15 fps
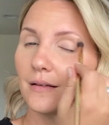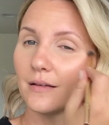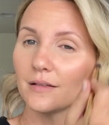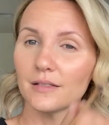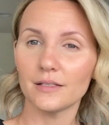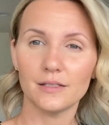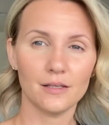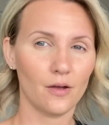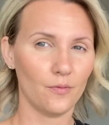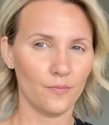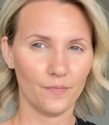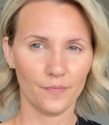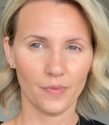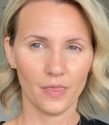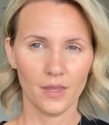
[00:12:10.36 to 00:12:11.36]
So
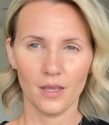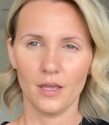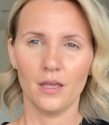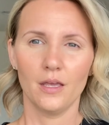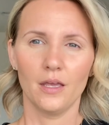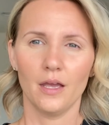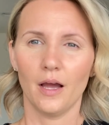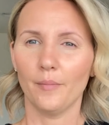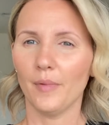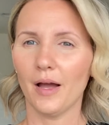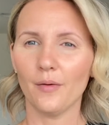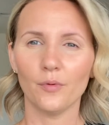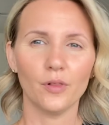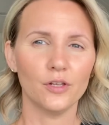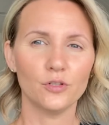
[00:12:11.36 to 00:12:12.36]
I'm not
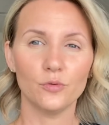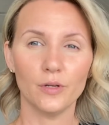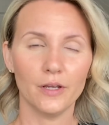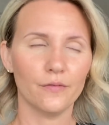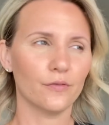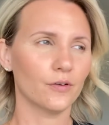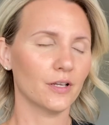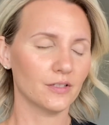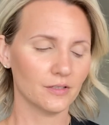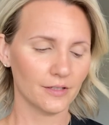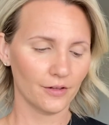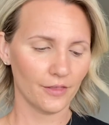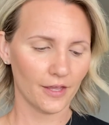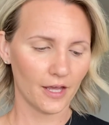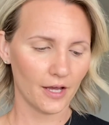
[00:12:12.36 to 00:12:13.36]
really doing it for necessarily
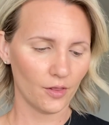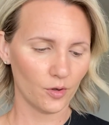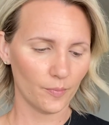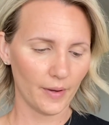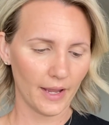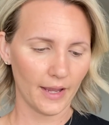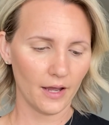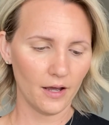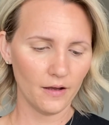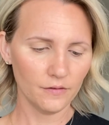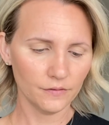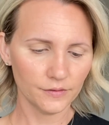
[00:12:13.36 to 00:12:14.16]
the color payoff.